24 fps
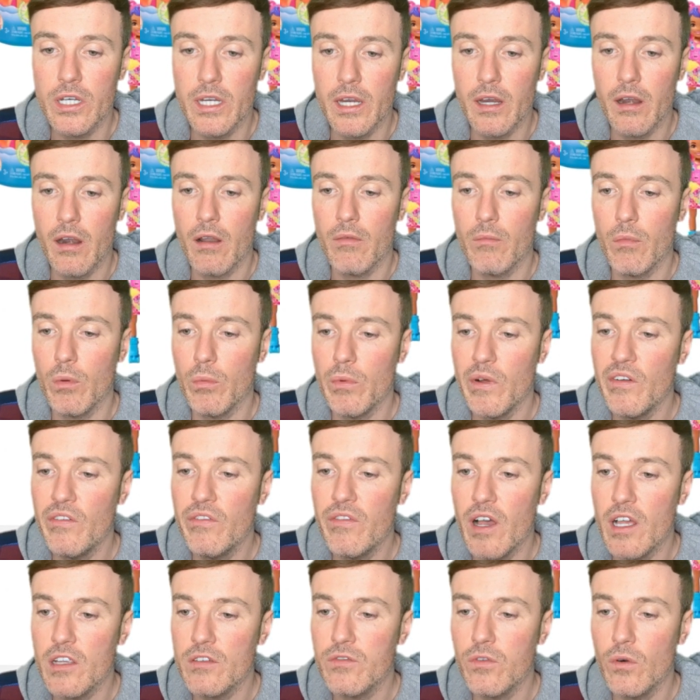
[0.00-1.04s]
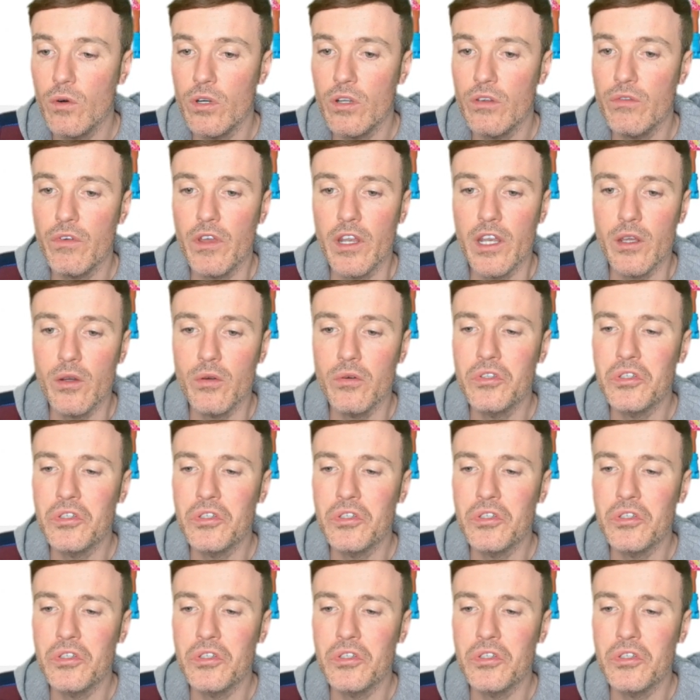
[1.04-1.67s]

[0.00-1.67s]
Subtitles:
in here and we'll fast forward the video.